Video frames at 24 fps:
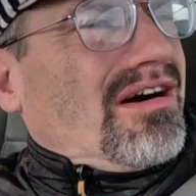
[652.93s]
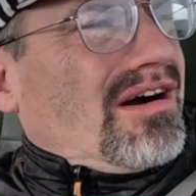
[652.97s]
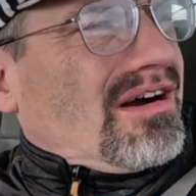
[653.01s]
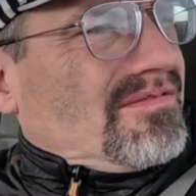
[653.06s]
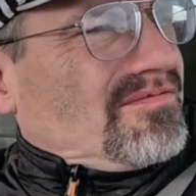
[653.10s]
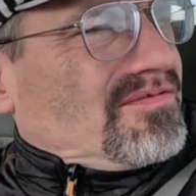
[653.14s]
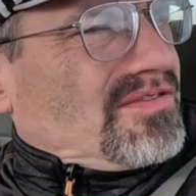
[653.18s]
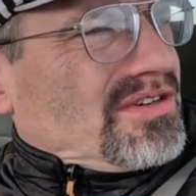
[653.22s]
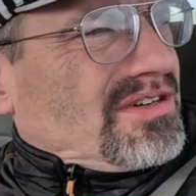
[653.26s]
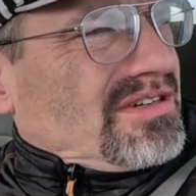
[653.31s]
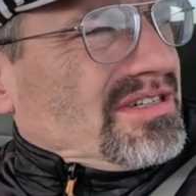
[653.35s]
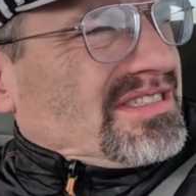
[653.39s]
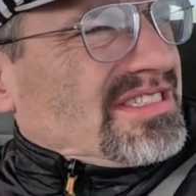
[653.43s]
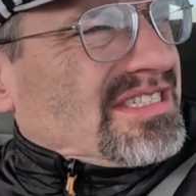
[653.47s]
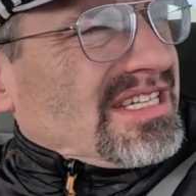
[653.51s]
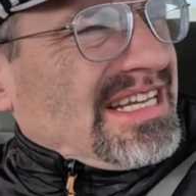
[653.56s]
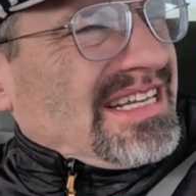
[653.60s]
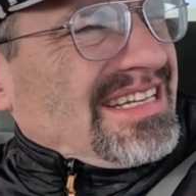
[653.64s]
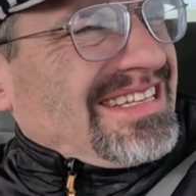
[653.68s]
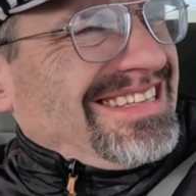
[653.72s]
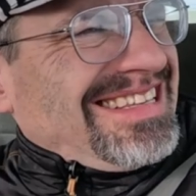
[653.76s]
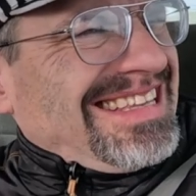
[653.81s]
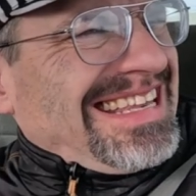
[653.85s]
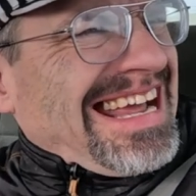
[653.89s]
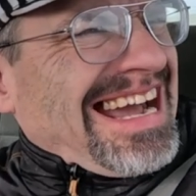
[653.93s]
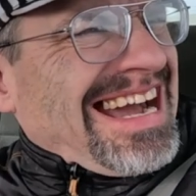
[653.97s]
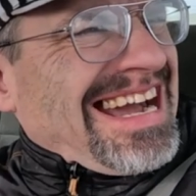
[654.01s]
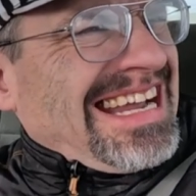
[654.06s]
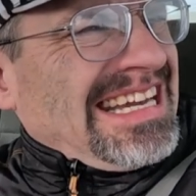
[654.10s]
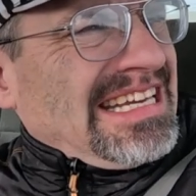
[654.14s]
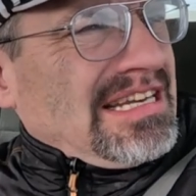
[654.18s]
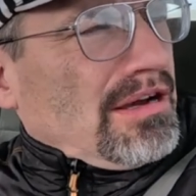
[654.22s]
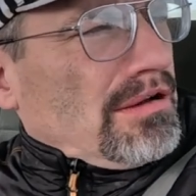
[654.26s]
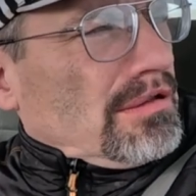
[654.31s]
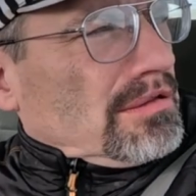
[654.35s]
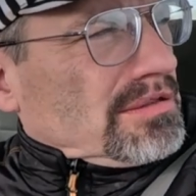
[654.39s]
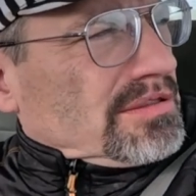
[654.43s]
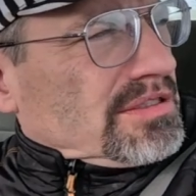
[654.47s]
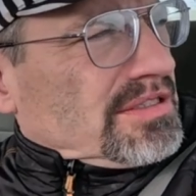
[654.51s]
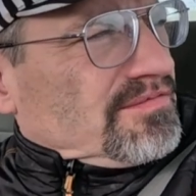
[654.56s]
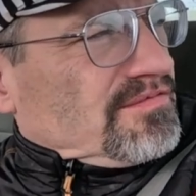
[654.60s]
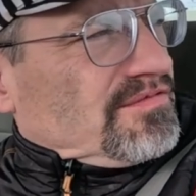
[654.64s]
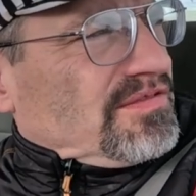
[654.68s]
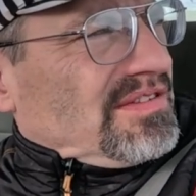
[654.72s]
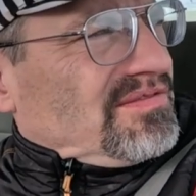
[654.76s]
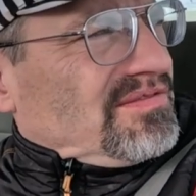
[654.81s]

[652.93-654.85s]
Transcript: offer it's like nine dollars and